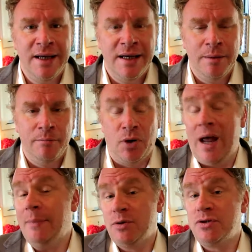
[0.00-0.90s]

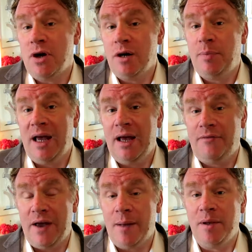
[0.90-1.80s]
perhaps were started by a
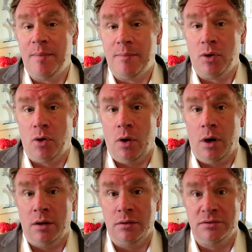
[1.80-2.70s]
family member or
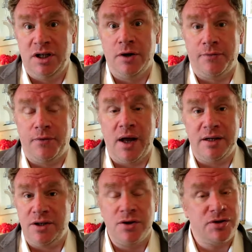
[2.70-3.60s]
a dear friend
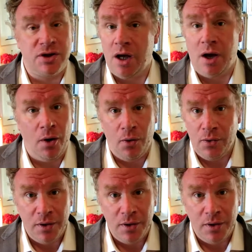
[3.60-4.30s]
years ago,